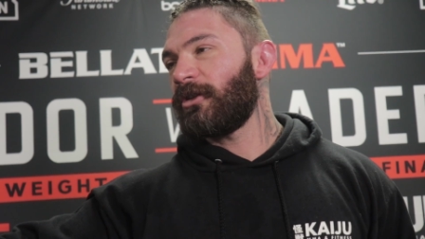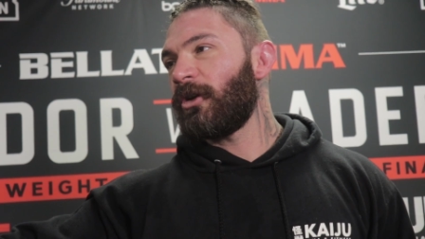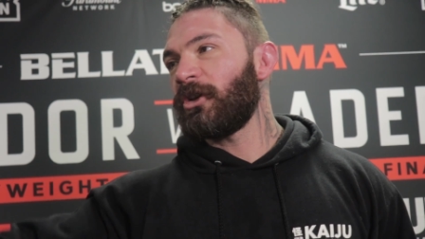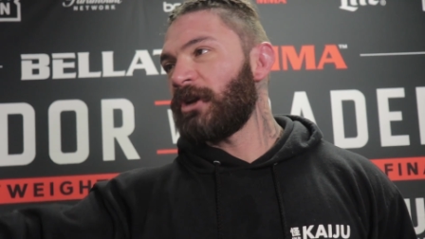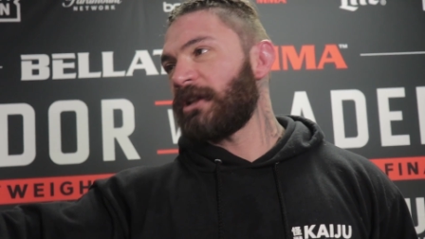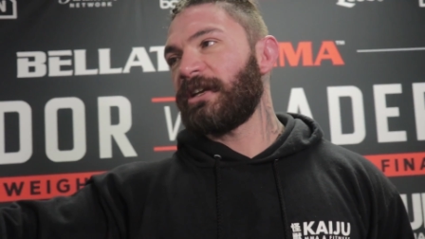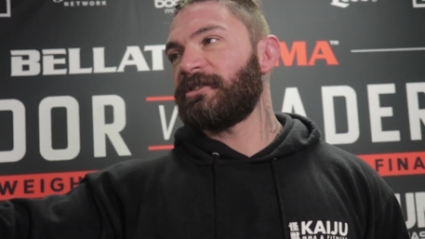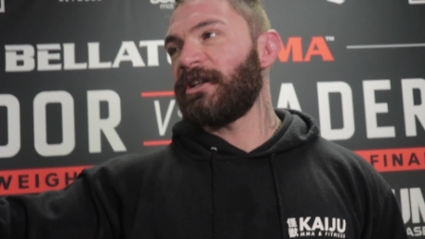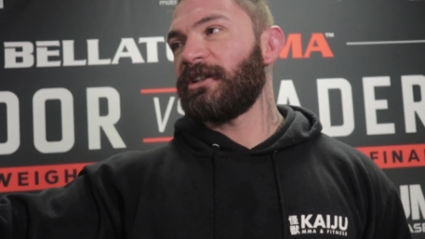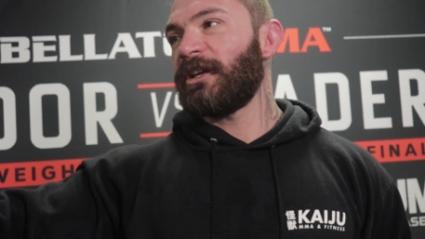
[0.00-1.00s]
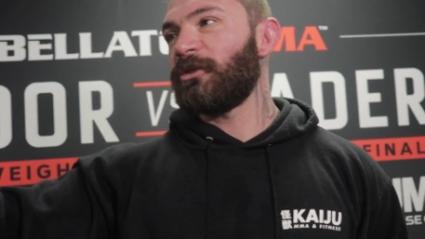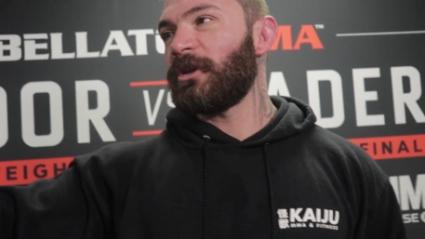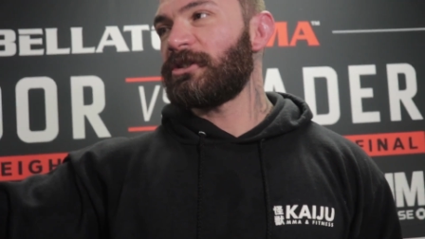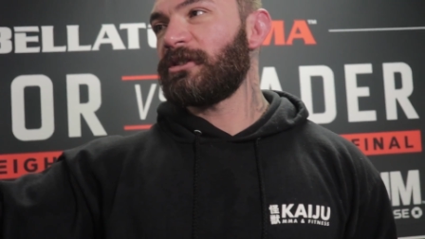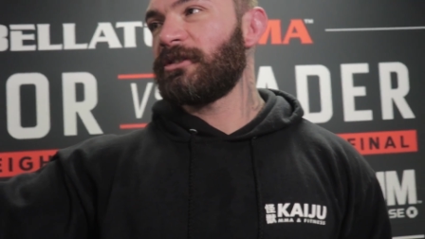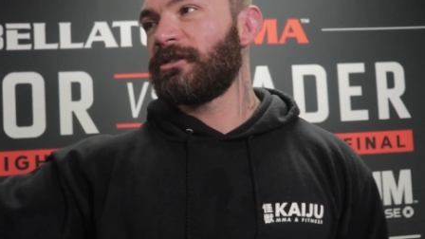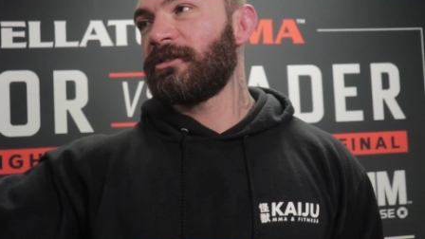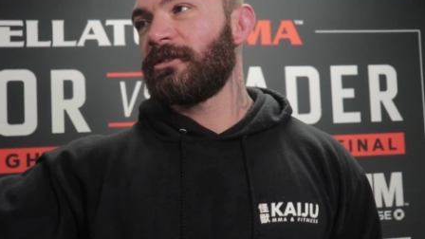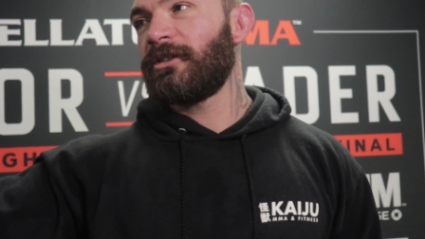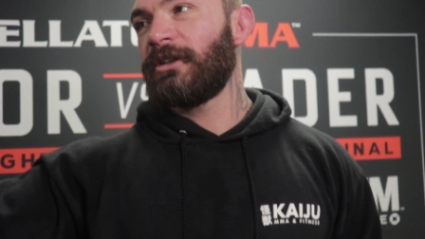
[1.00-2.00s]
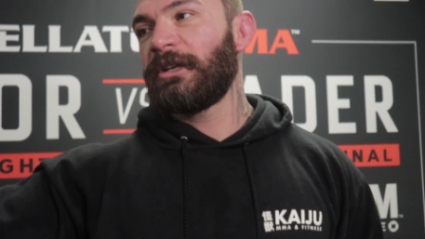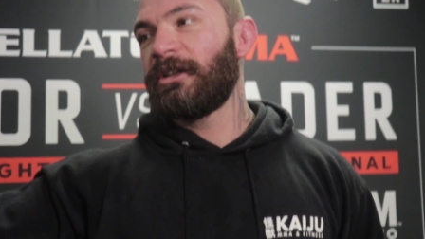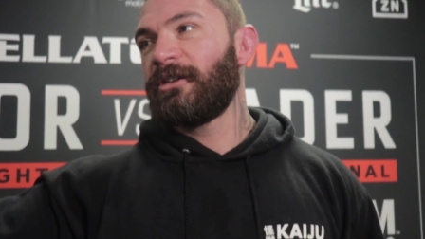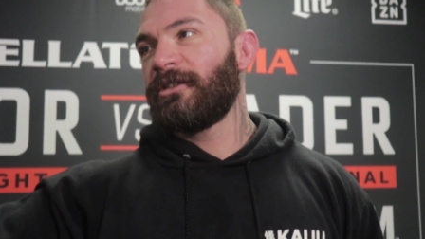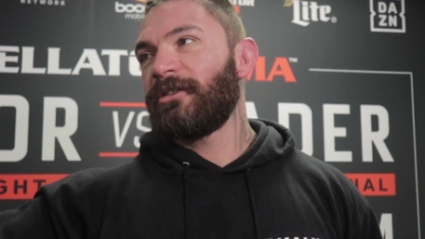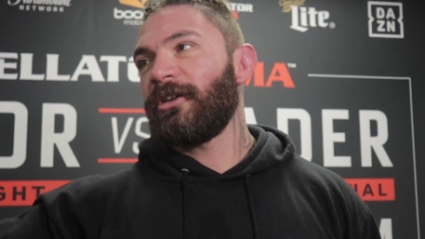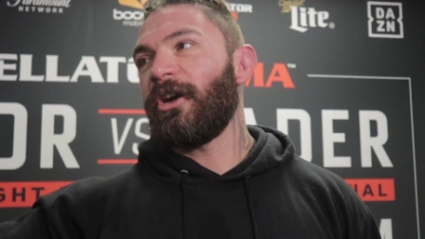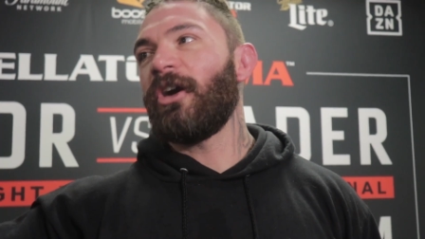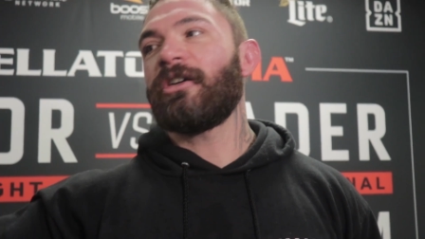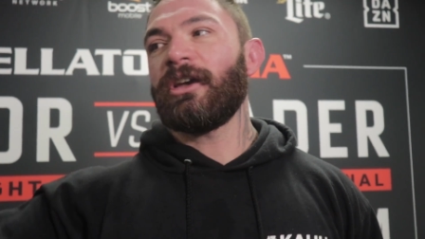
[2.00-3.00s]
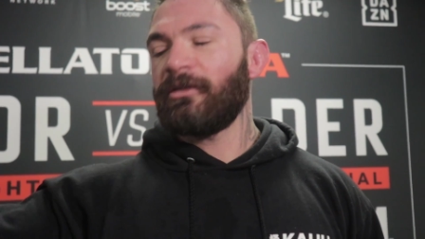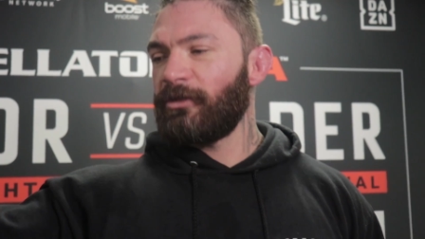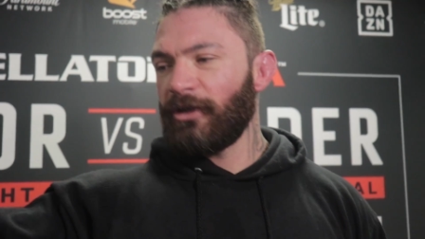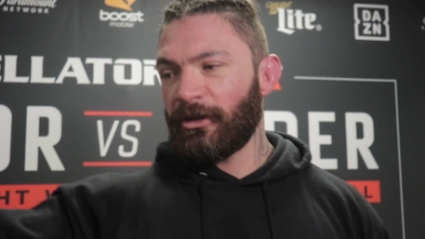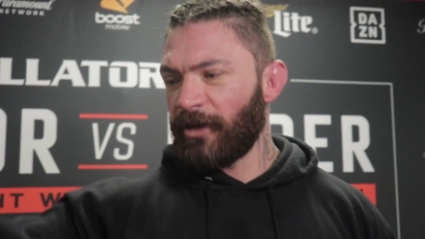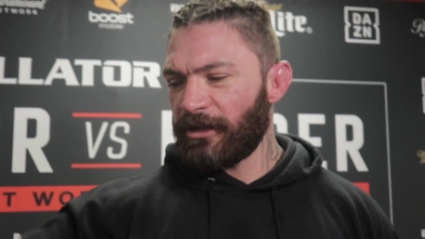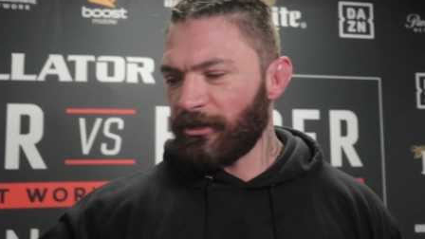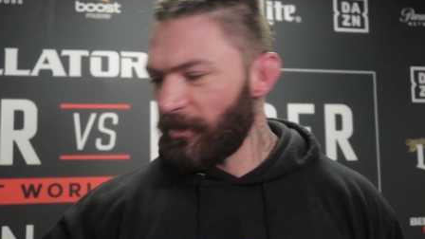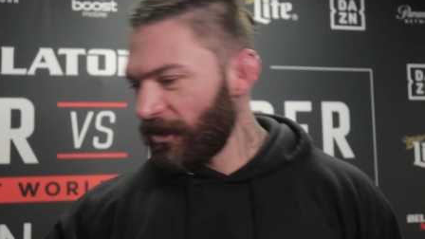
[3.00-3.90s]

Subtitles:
Oh, do you not suddenly taking questions? Okay, you look great though, man.